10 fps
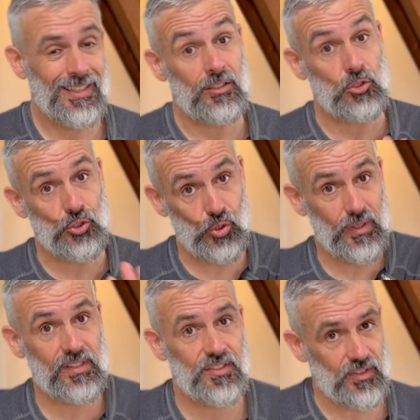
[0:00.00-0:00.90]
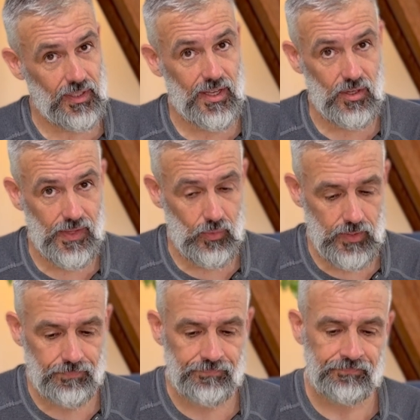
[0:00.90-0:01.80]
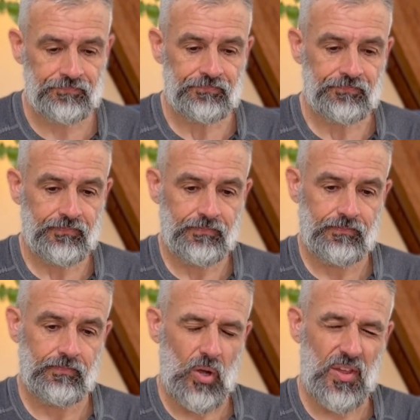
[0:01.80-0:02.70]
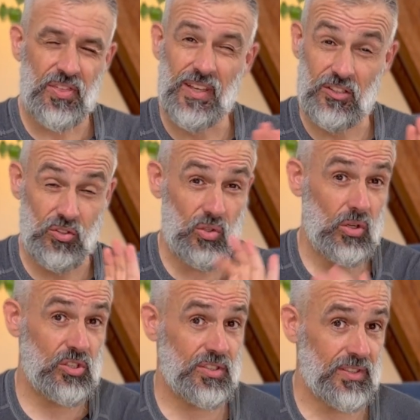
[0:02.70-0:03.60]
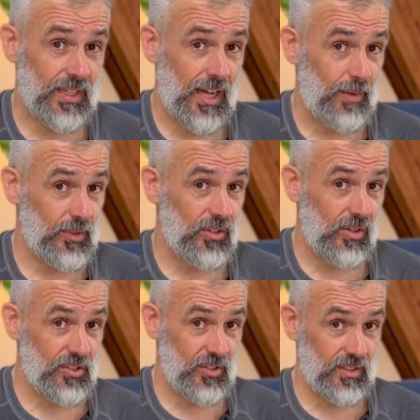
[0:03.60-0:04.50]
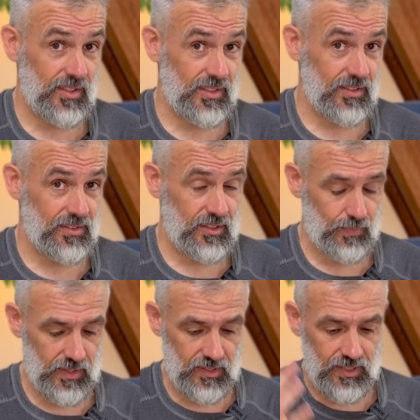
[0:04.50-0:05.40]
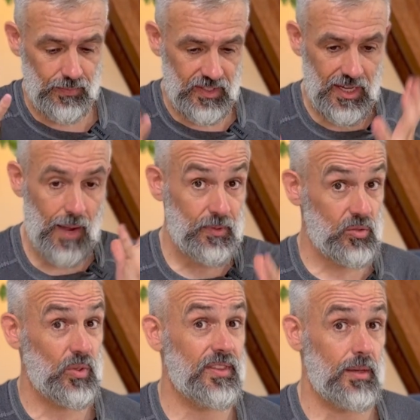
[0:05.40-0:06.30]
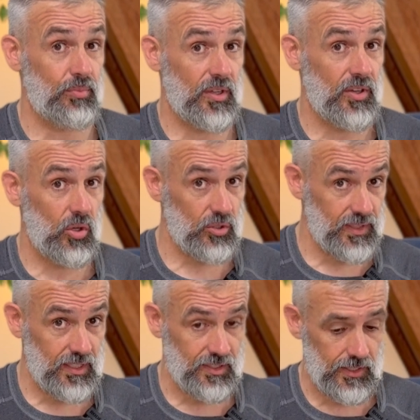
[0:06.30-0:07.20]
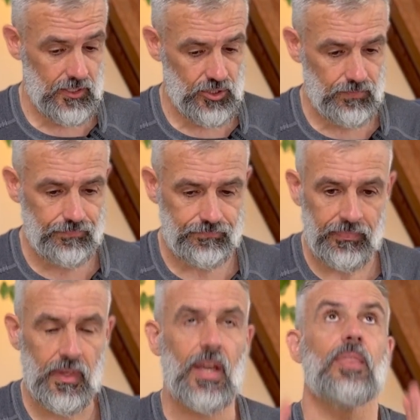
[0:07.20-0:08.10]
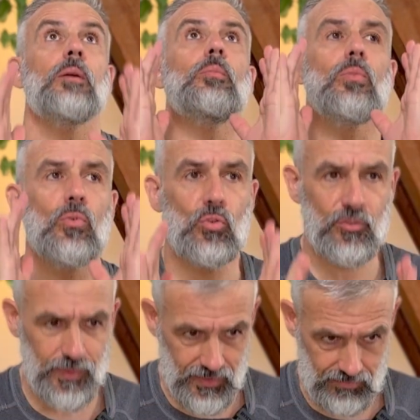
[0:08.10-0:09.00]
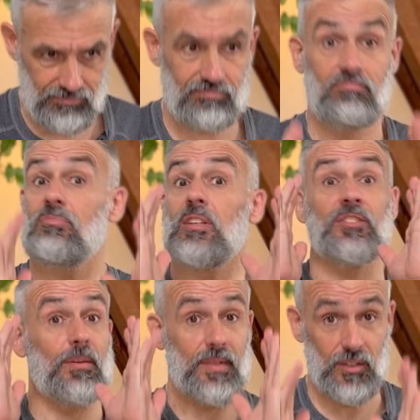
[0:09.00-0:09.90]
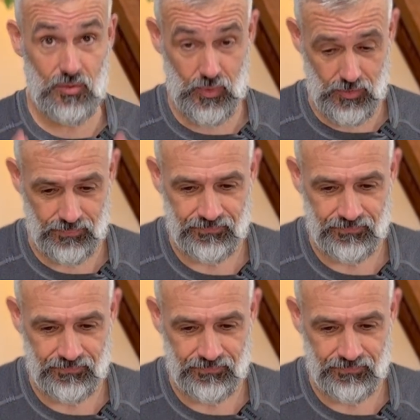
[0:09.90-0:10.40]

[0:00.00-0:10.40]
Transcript: Jury's still out on that one. I think it's not just the carbon dioxide that does this, but there's something that happens with that breath hold on the exhalation, and the movement does something as well.